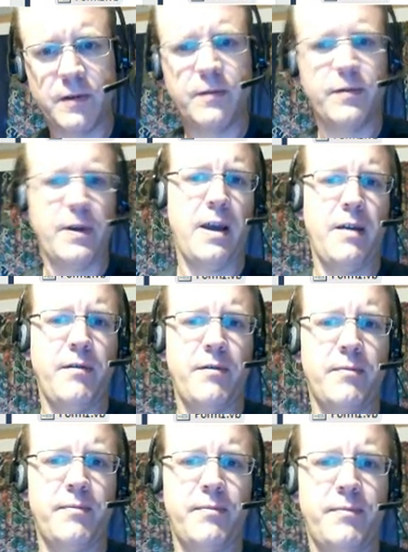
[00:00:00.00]
5.
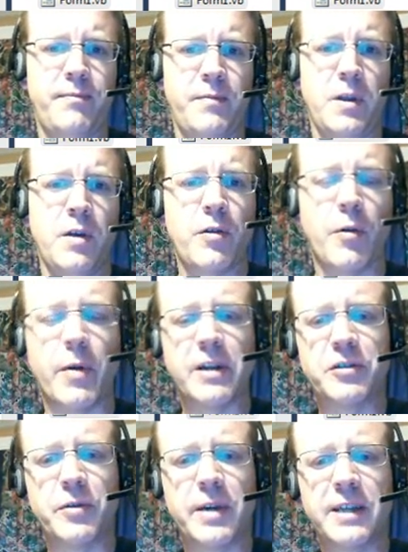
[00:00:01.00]
So what it's
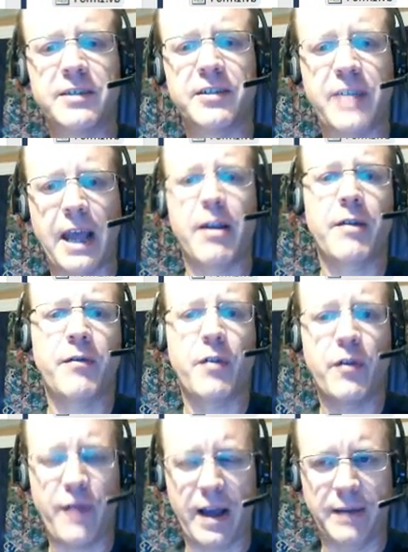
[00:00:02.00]
doing is it's counting for the
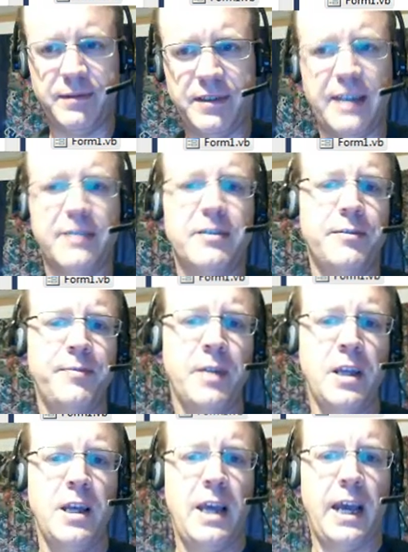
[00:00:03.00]
5 cents.
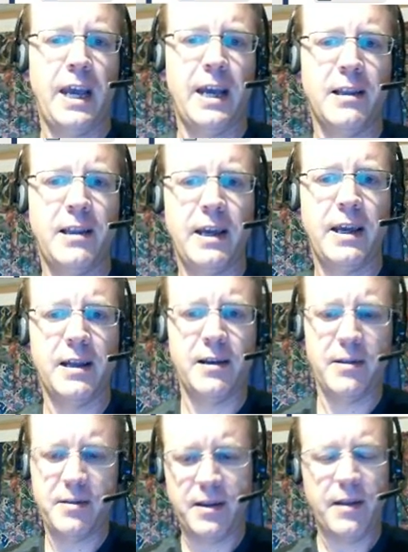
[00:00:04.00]
And then
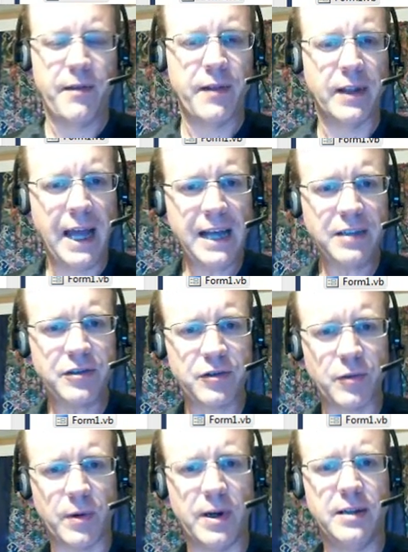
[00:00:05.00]
the last
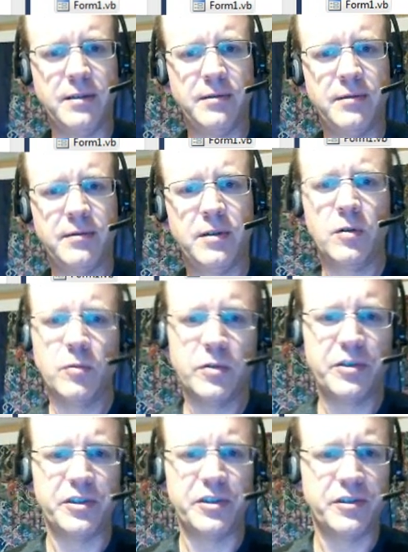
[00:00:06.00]
one,
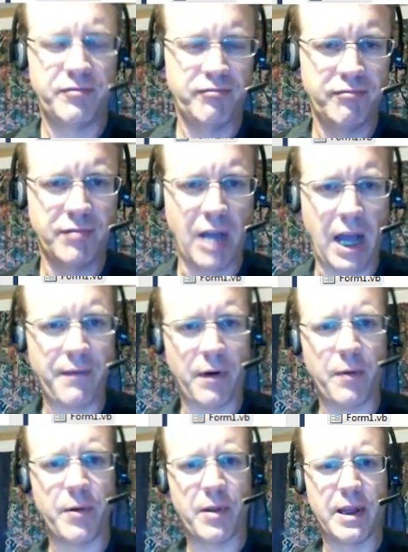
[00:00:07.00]
which is, I've
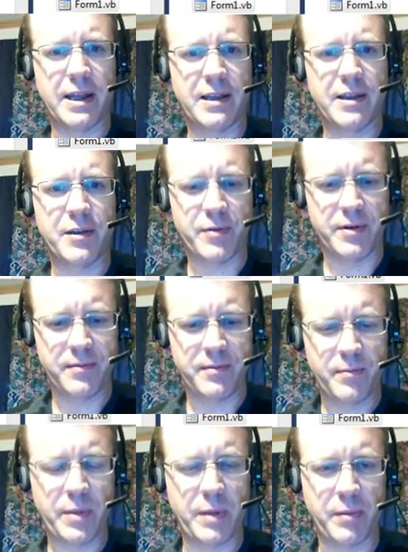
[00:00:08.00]
always liked this one,
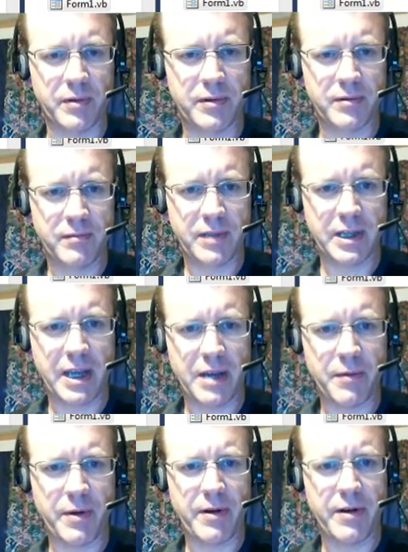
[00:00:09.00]
people kind
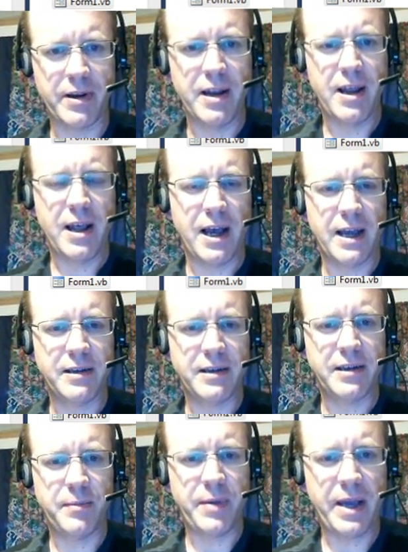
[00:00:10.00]
of weirded,
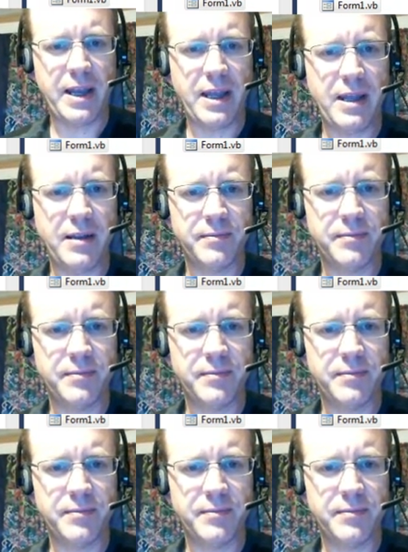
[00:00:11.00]
INT penny